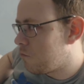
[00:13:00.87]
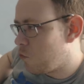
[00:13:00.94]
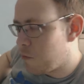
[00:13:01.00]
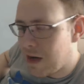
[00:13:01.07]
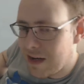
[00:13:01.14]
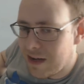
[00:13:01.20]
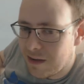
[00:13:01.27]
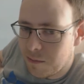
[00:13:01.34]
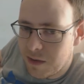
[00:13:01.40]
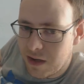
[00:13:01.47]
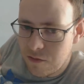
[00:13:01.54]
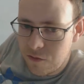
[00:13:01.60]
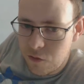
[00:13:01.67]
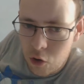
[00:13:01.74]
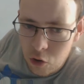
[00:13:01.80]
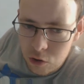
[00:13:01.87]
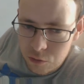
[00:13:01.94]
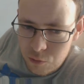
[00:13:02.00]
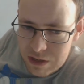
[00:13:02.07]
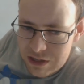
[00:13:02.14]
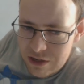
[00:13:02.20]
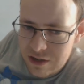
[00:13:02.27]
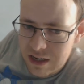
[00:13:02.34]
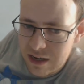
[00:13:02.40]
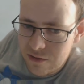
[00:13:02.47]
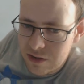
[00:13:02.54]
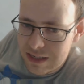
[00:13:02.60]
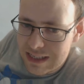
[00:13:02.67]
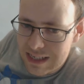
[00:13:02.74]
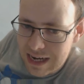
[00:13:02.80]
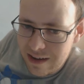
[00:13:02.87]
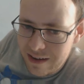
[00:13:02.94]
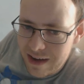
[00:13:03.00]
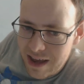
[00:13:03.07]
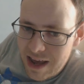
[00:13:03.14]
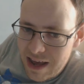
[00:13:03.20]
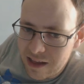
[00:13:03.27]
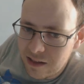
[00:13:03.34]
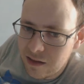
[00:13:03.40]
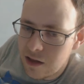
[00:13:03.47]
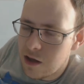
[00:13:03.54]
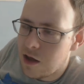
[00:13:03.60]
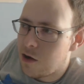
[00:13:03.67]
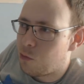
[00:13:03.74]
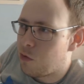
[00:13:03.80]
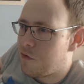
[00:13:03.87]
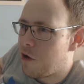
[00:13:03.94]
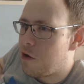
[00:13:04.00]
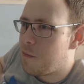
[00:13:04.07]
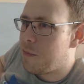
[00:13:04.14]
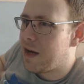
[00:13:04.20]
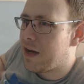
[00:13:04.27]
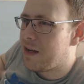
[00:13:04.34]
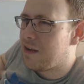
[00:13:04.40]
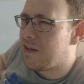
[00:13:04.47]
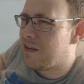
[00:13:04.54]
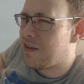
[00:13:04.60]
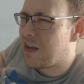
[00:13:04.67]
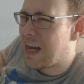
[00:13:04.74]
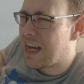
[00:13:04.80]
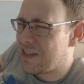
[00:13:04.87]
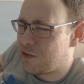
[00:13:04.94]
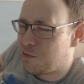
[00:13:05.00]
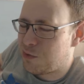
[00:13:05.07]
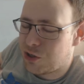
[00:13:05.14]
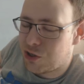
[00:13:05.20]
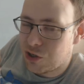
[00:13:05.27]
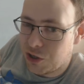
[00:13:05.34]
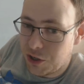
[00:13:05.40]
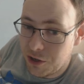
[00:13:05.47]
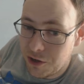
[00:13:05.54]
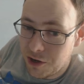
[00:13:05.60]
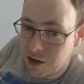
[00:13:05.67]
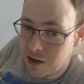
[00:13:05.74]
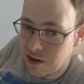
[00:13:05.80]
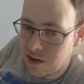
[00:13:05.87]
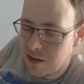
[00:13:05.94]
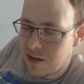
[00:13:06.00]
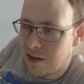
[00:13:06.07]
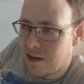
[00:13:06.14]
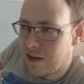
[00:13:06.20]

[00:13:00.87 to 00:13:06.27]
reminding me of old Resident Evil and Silent Hill without being as obscure